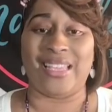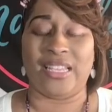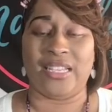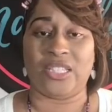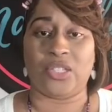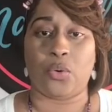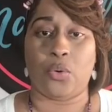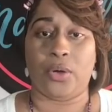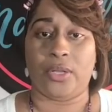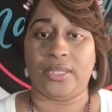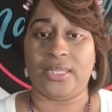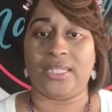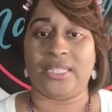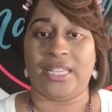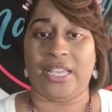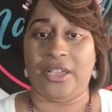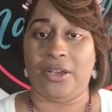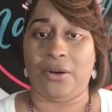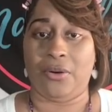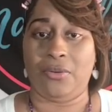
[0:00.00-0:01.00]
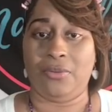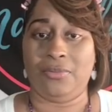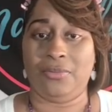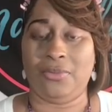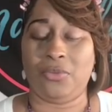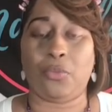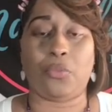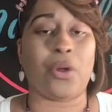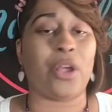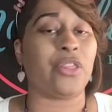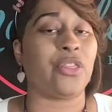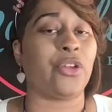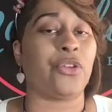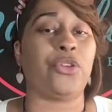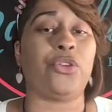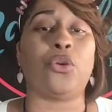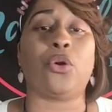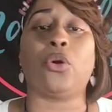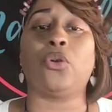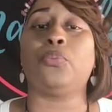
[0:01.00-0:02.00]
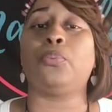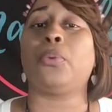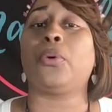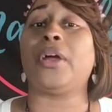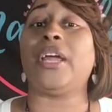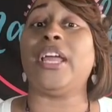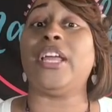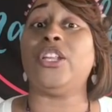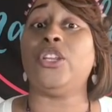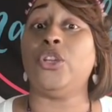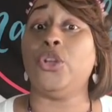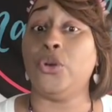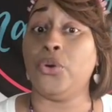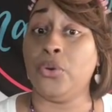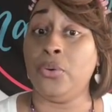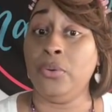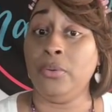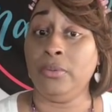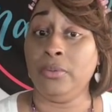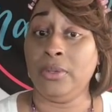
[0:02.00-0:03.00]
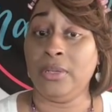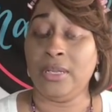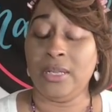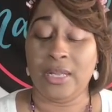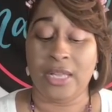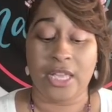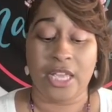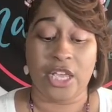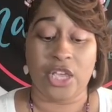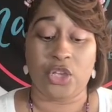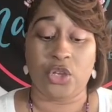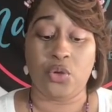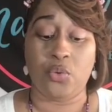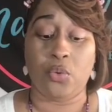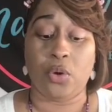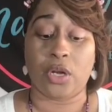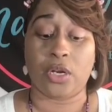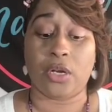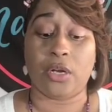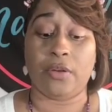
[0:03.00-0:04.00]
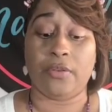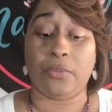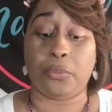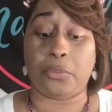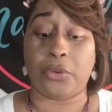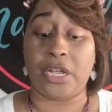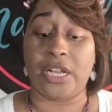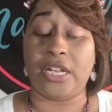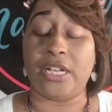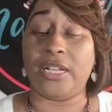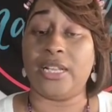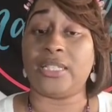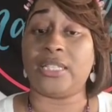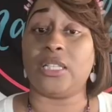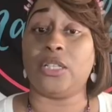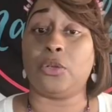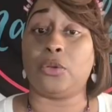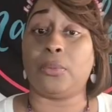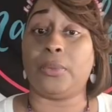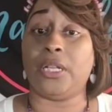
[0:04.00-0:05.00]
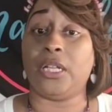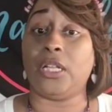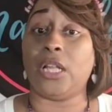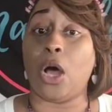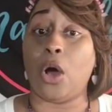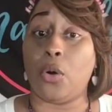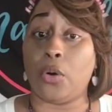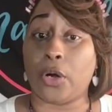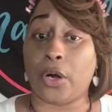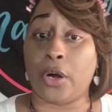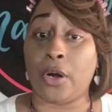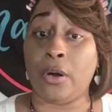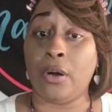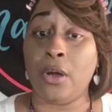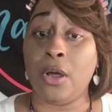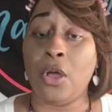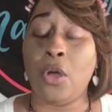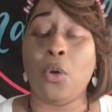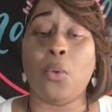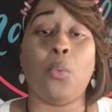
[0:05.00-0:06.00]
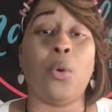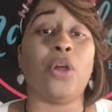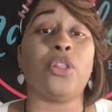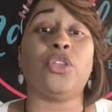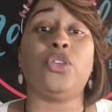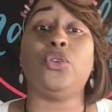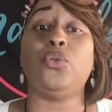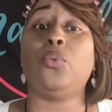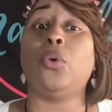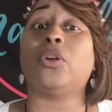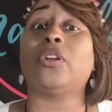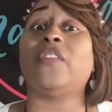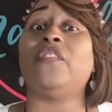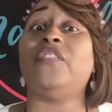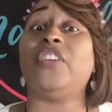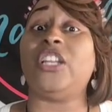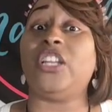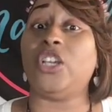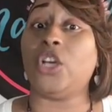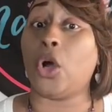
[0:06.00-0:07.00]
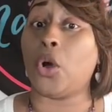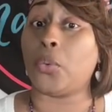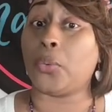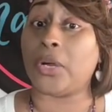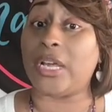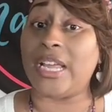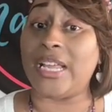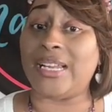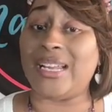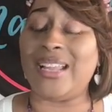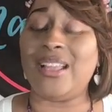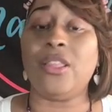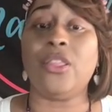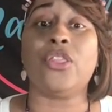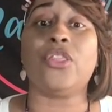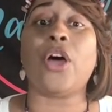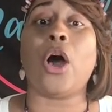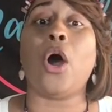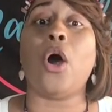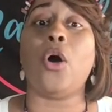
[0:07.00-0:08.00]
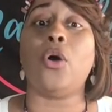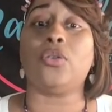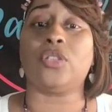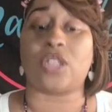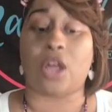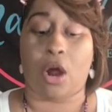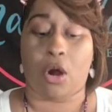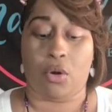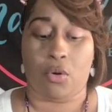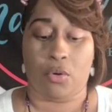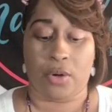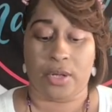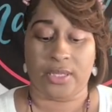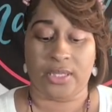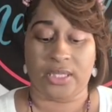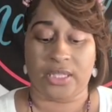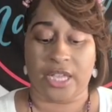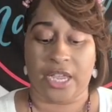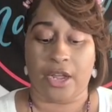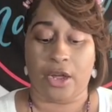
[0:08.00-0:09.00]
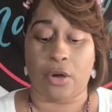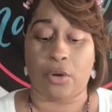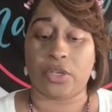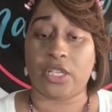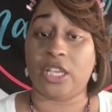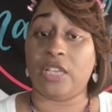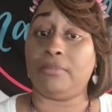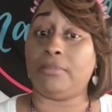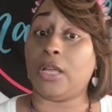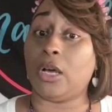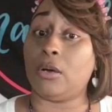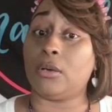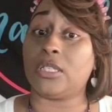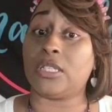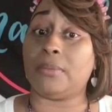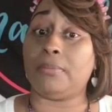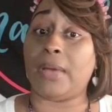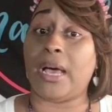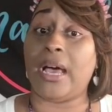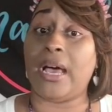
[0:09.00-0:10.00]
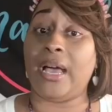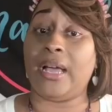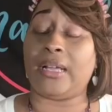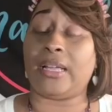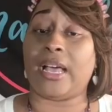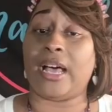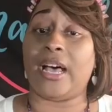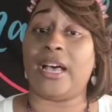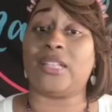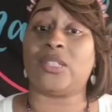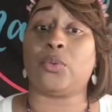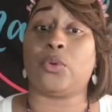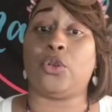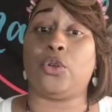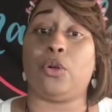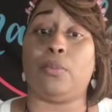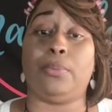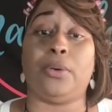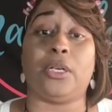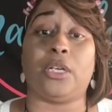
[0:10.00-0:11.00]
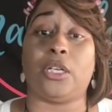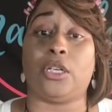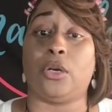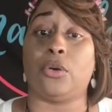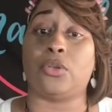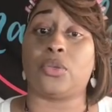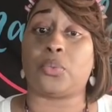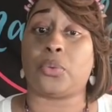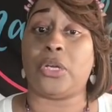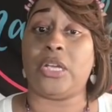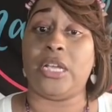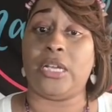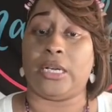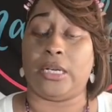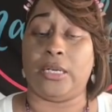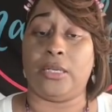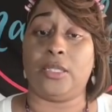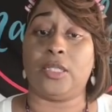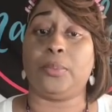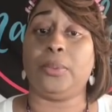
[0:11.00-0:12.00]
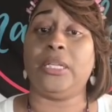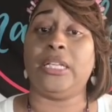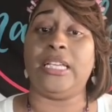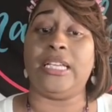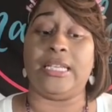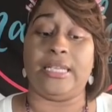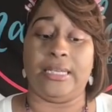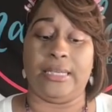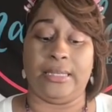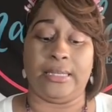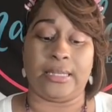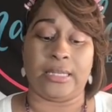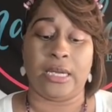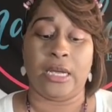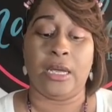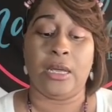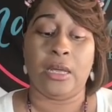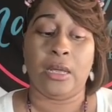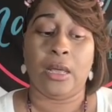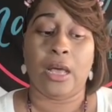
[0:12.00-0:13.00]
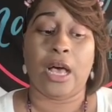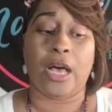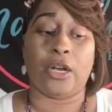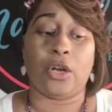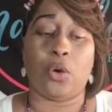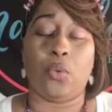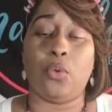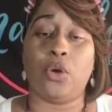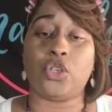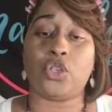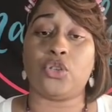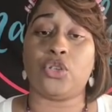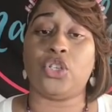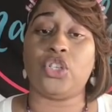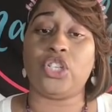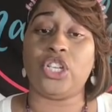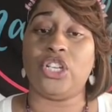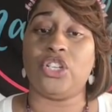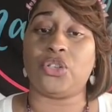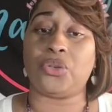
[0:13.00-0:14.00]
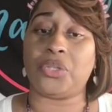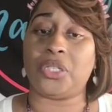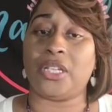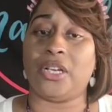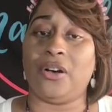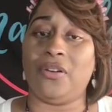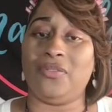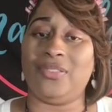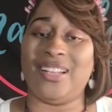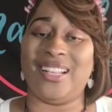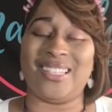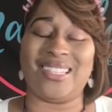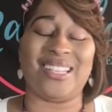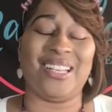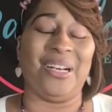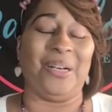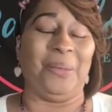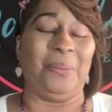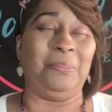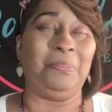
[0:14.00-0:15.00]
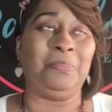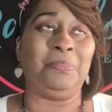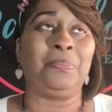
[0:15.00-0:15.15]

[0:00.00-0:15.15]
is on sale. Whether you're brand new and you want a reading that's a little bit longer, whether you want a video reading, those are on sale. Keep those in mind, guys, when you're booking those readings, please. I don't want you to cheat yourself. Let's go.